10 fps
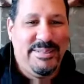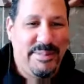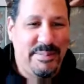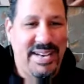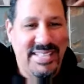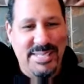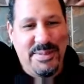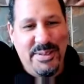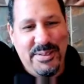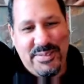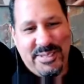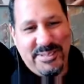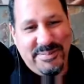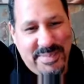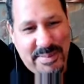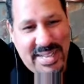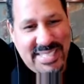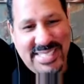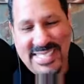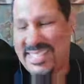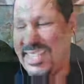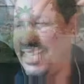Mombasa is beautiful. Mombasa is